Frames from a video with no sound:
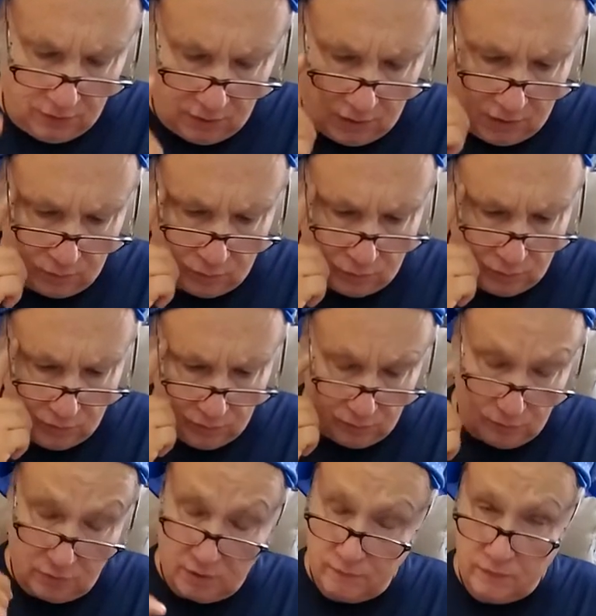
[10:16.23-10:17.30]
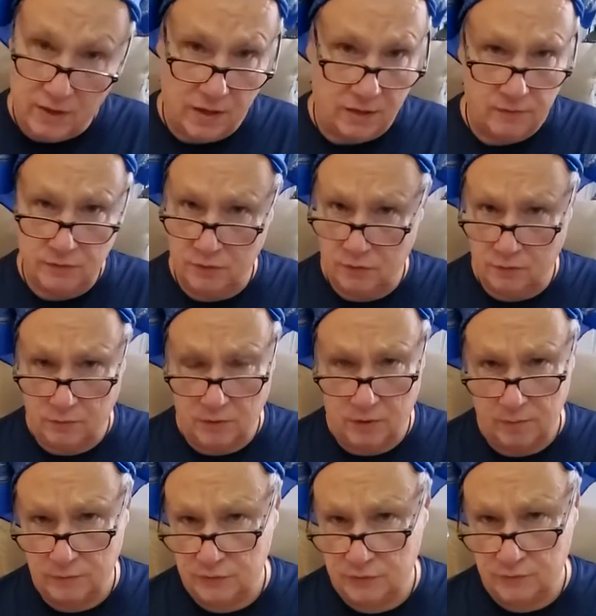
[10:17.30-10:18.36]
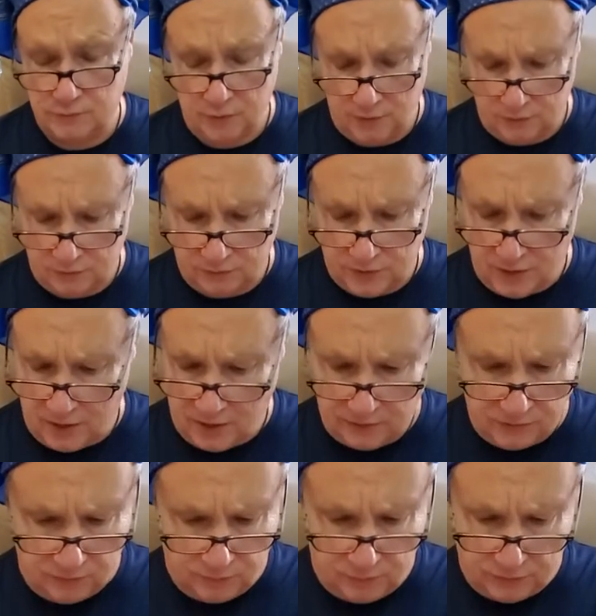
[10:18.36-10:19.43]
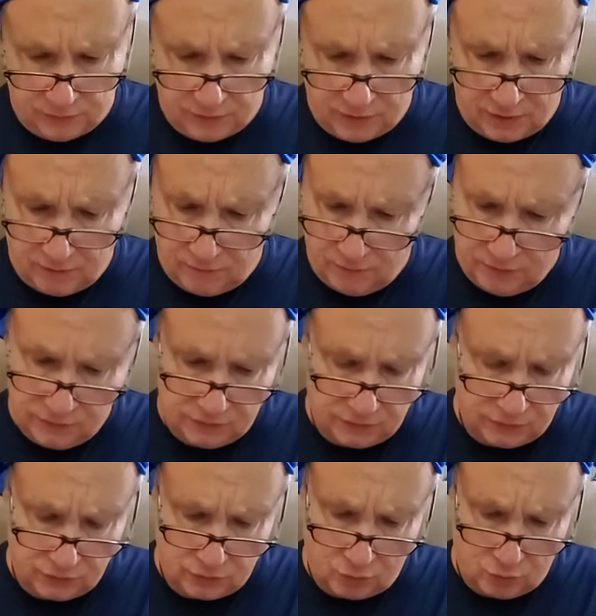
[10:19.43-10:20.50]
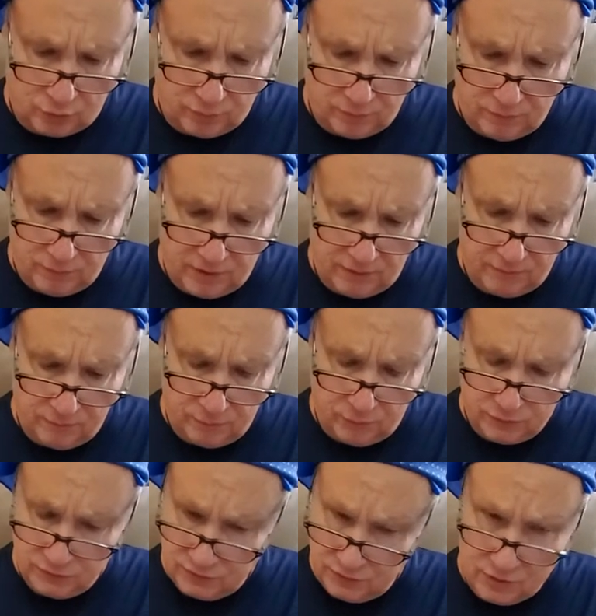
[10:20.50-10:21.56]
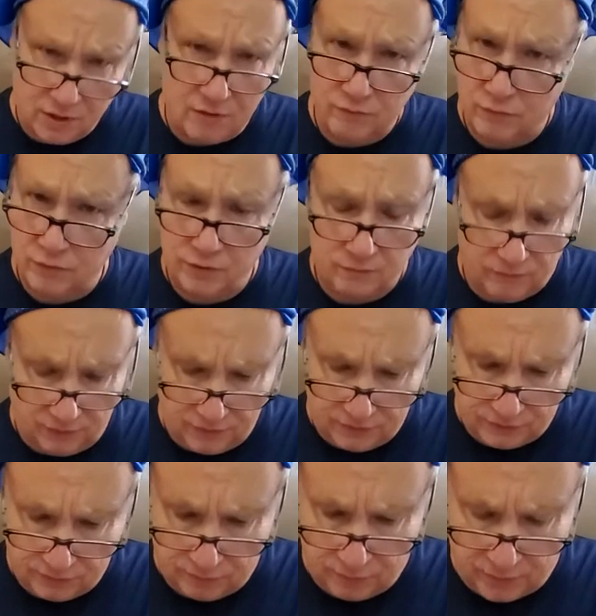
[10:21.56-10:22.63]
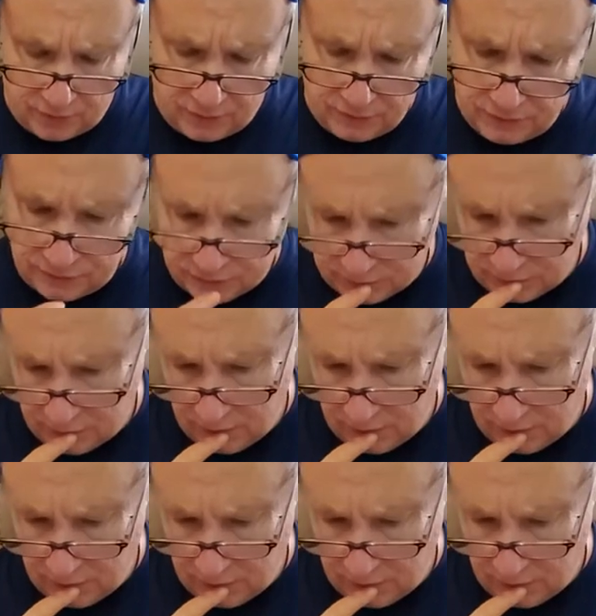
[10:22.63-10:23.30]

Uh, remember, I've had, you know, I'm uh, Sag, but I got Venus in Scorpio, but I was in love with a Venus in Pisces.